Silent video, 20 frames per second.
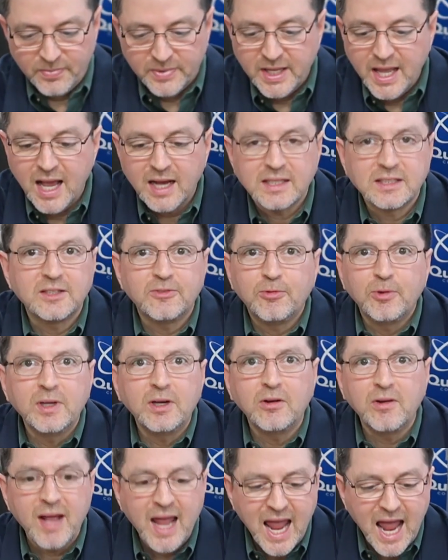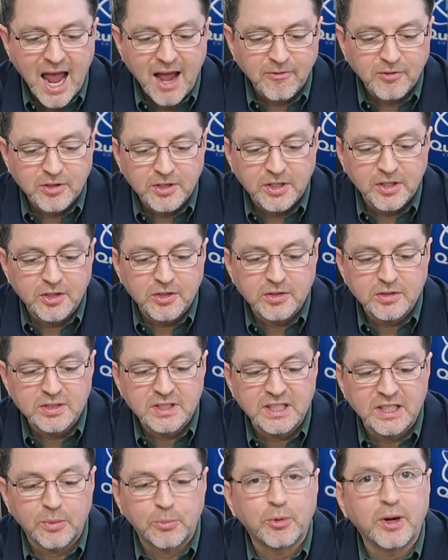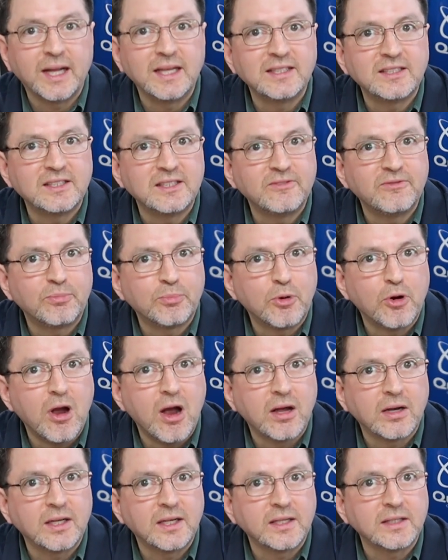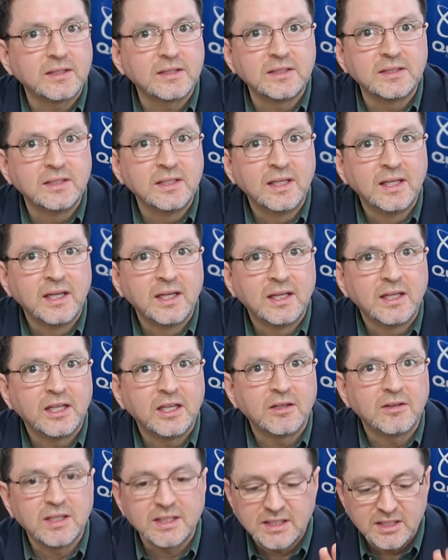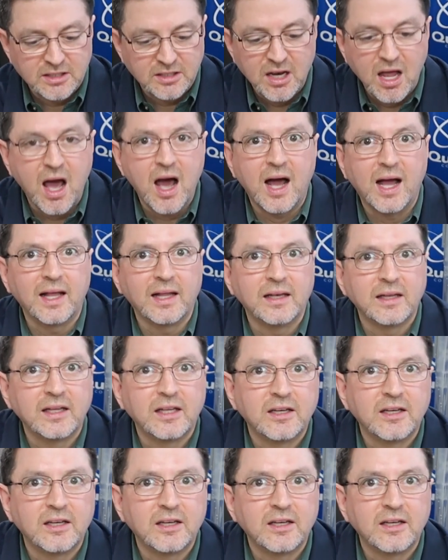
Yeah, because if we don't have to use the abrasive products, let's not.